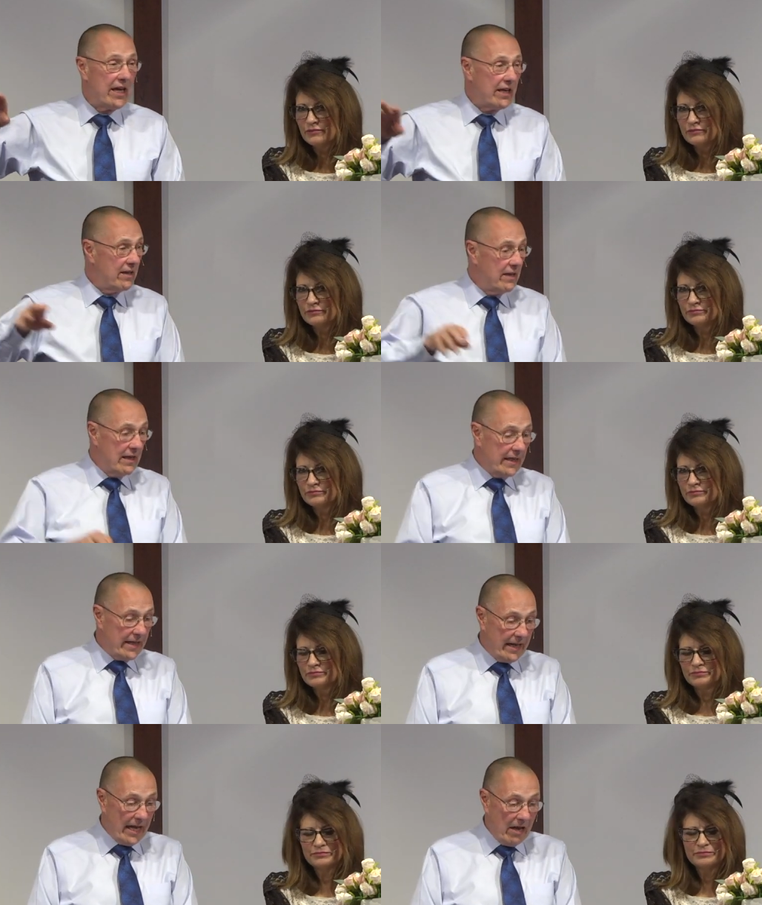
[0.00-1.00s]
Speaker 1: king.
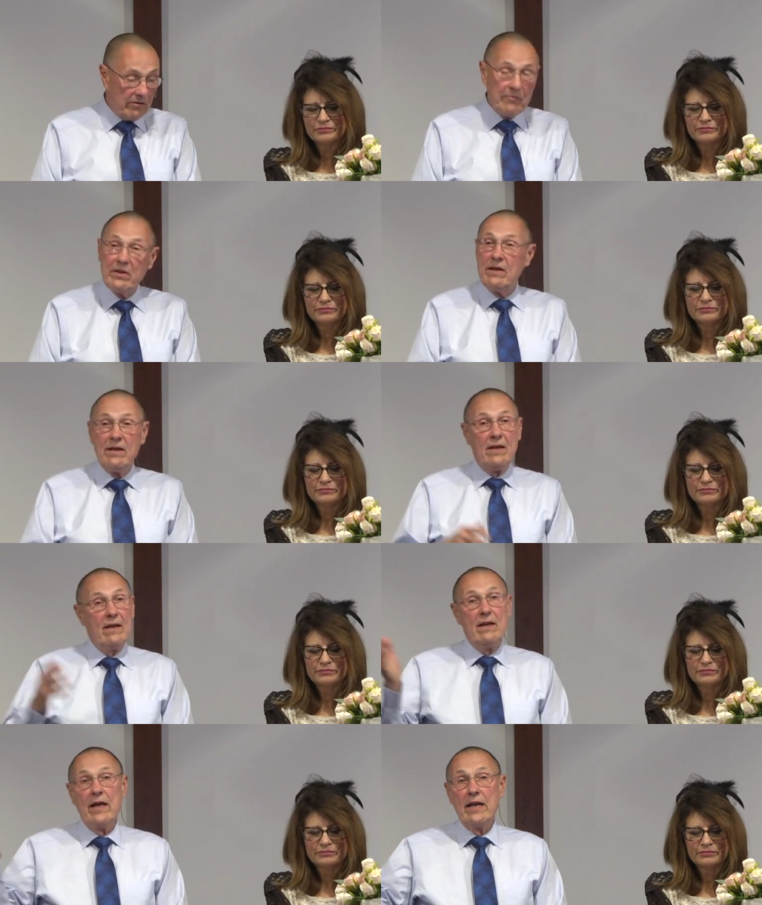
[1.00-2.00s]
Get out.
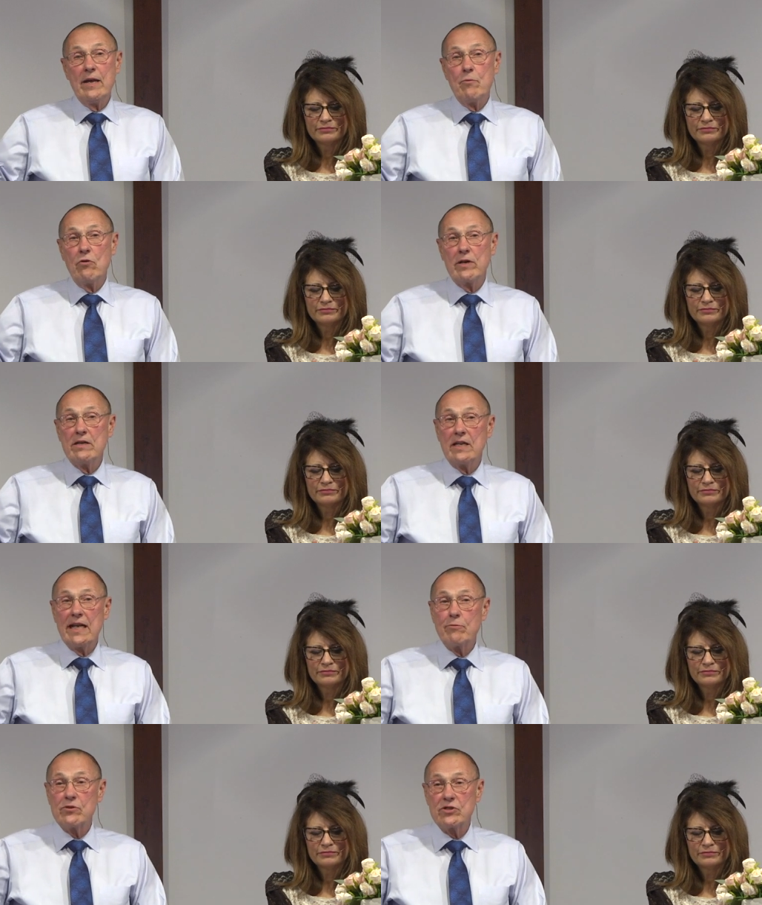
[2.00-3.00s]
And he broke into
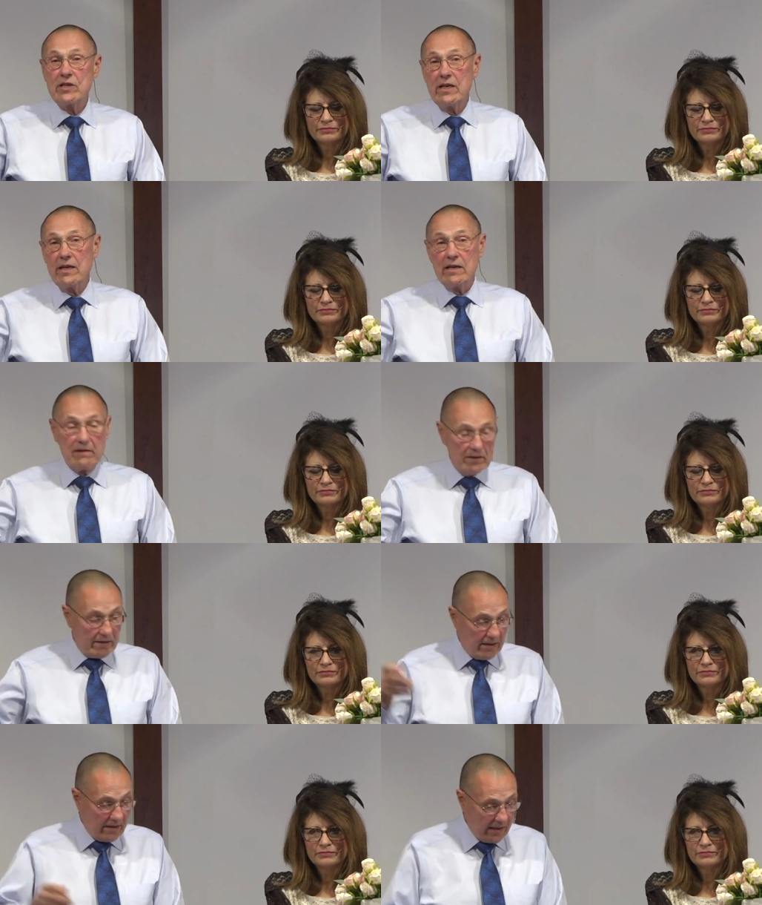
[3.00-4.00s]
leprosy, and
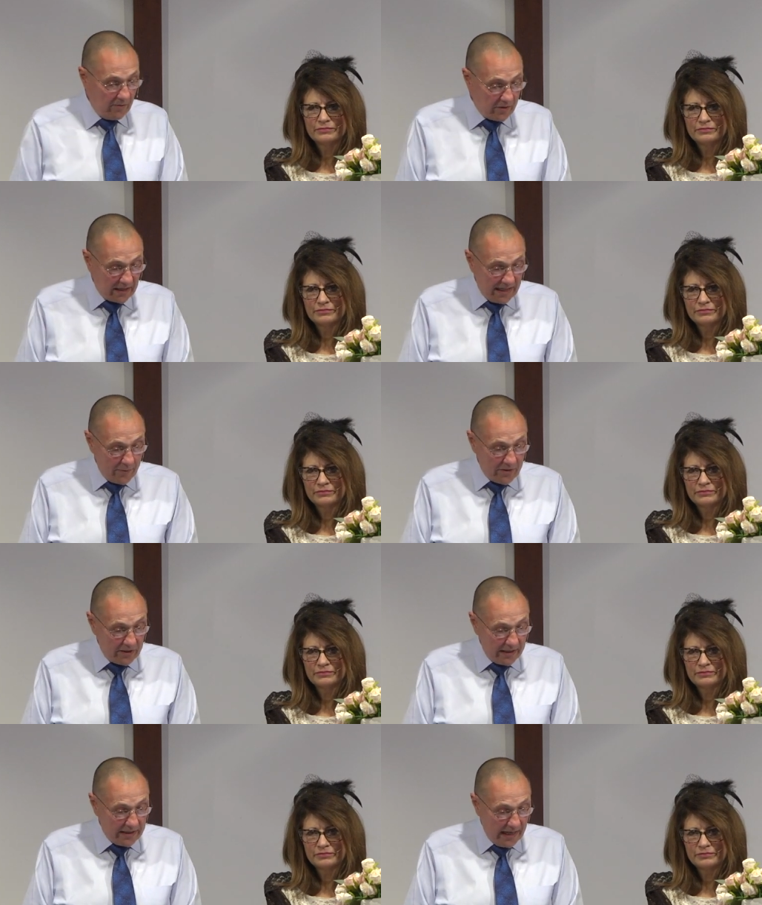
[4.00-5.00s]
uh, he was a leper
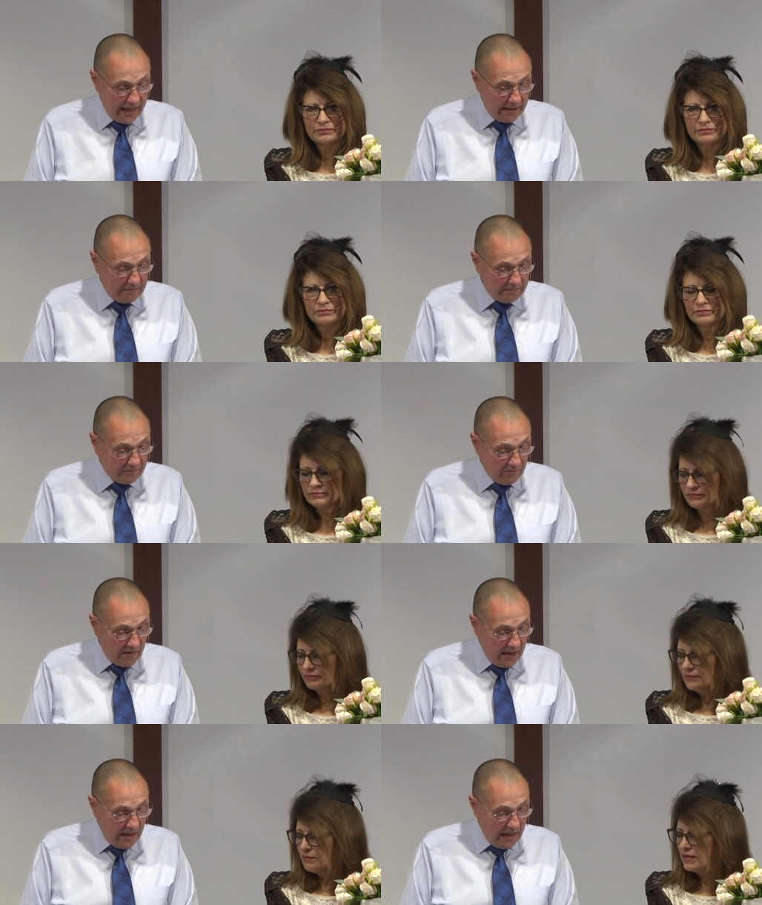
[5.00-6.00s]
until he died.
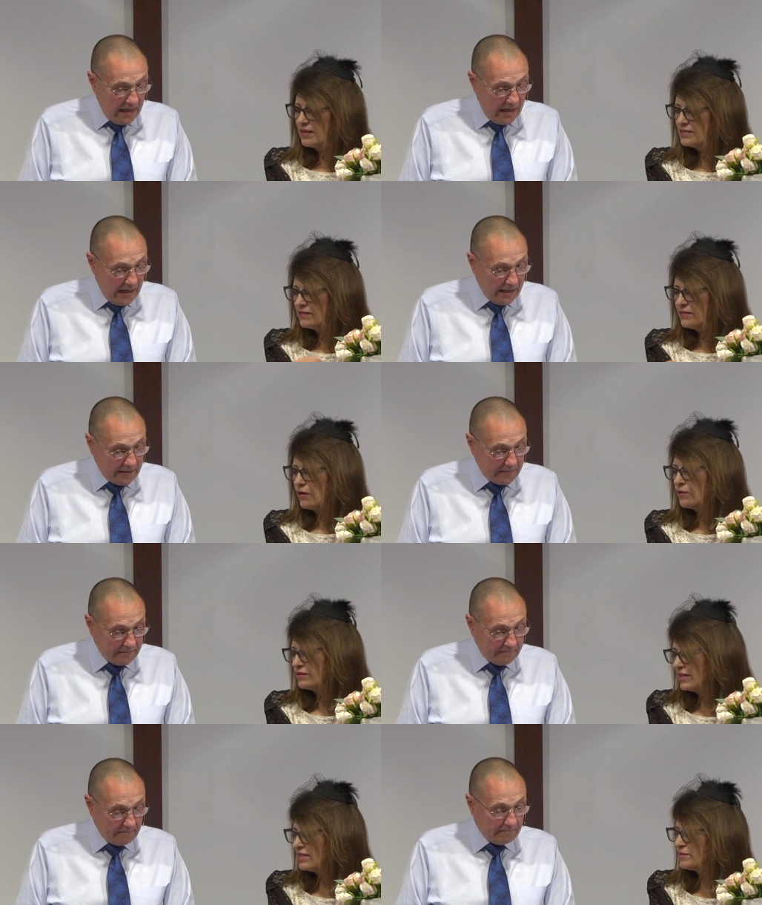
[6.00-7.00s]
Speaker 2: Because of the
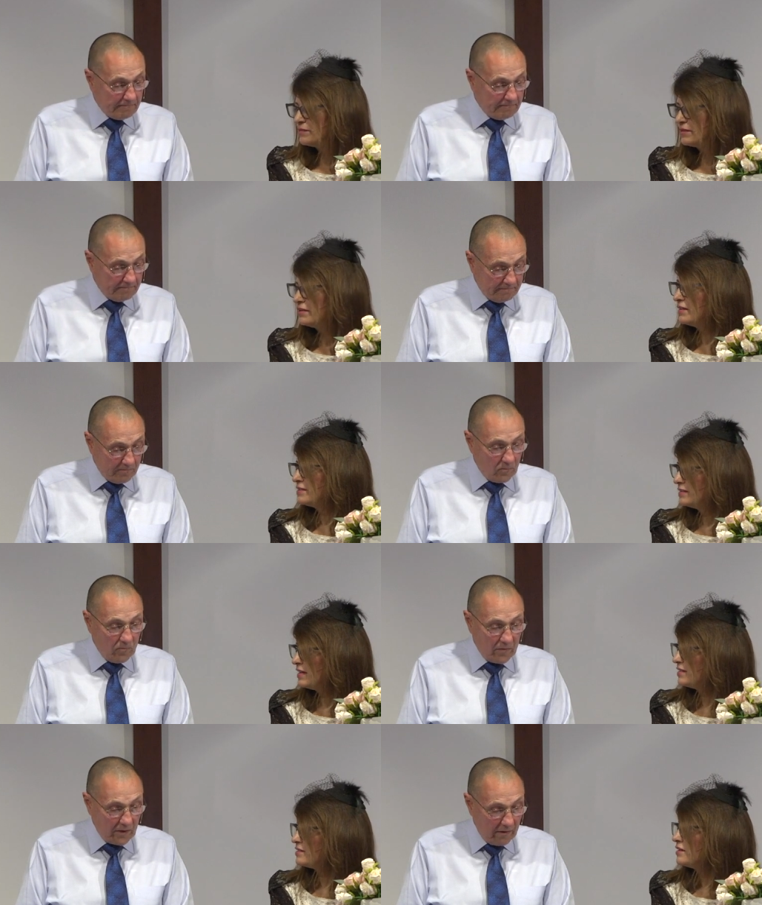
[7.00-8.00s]
Old Testament, it
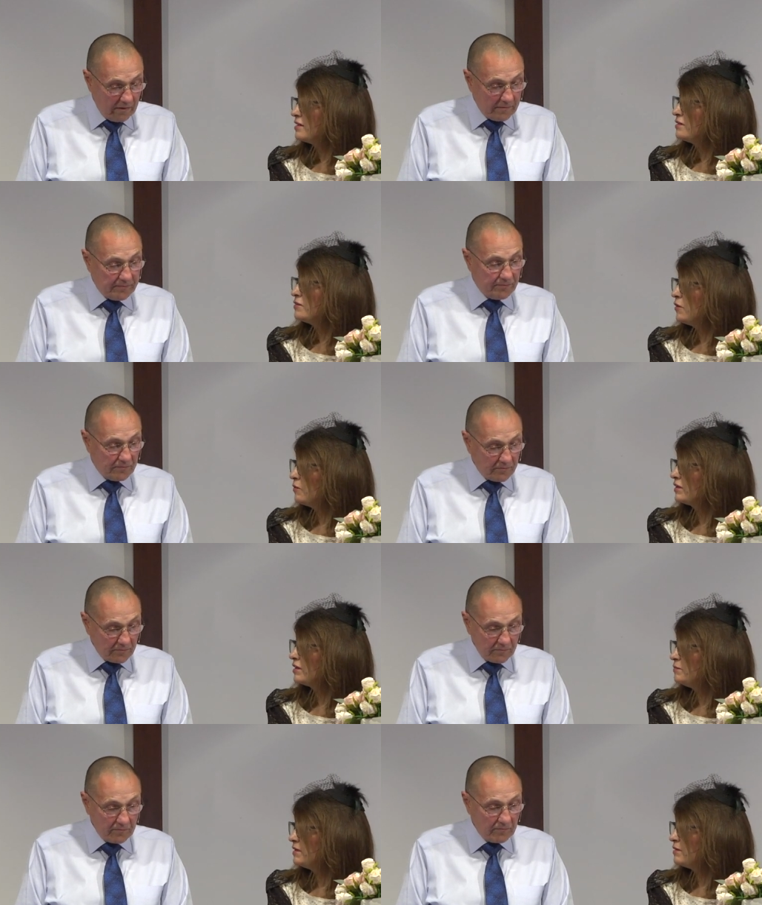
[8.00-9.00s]
says no one
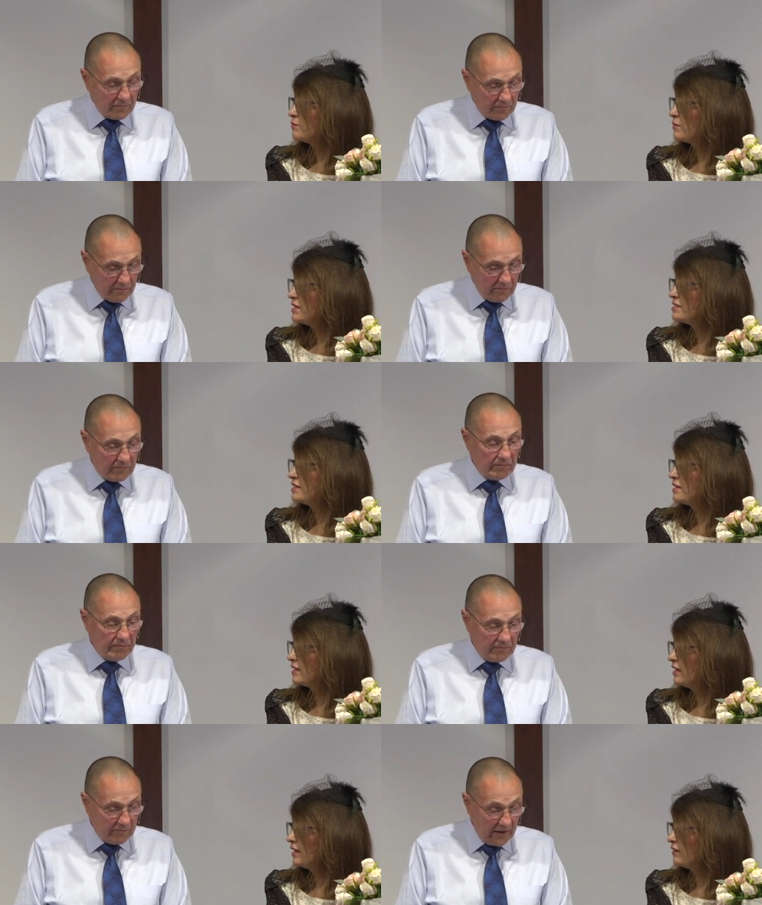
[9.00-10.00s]
can be a priest and a
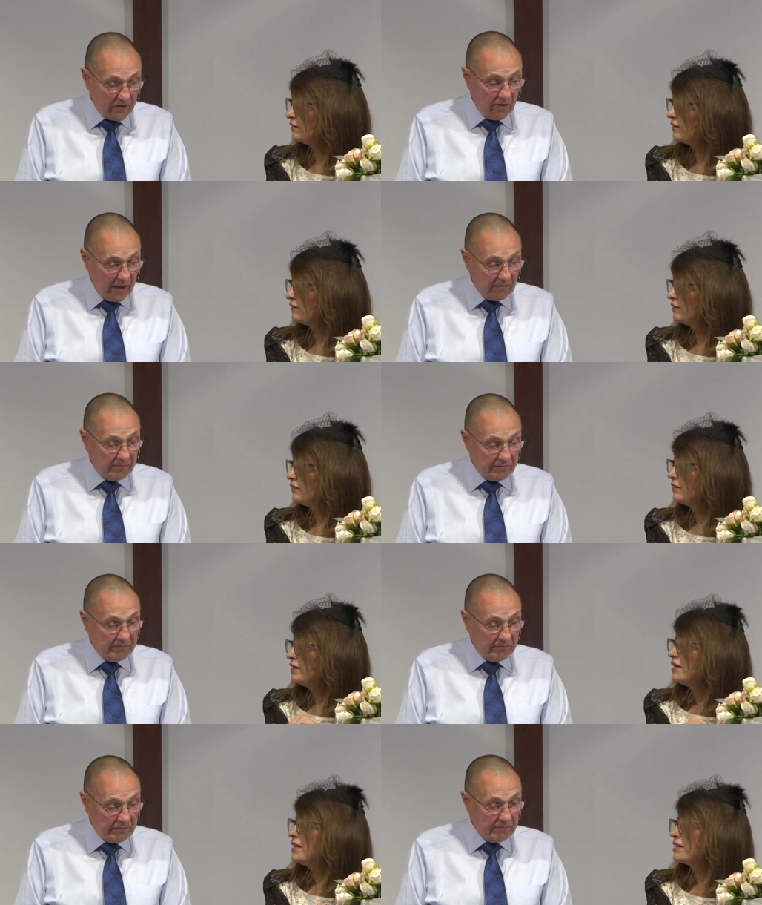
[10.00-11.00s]
king. That's right.
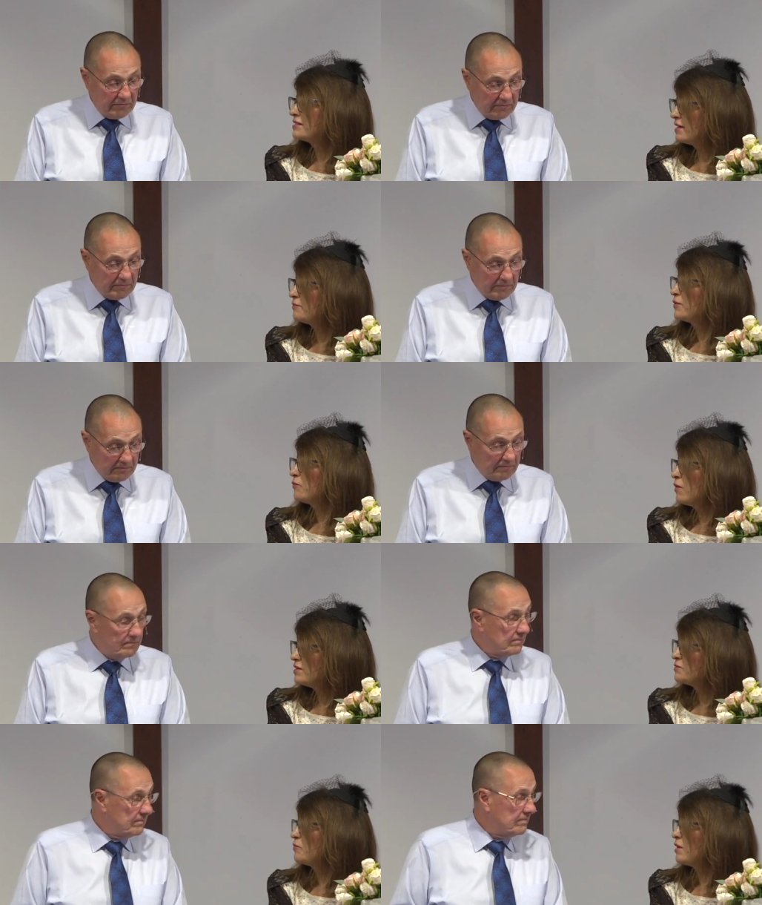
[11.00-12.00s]
Except there was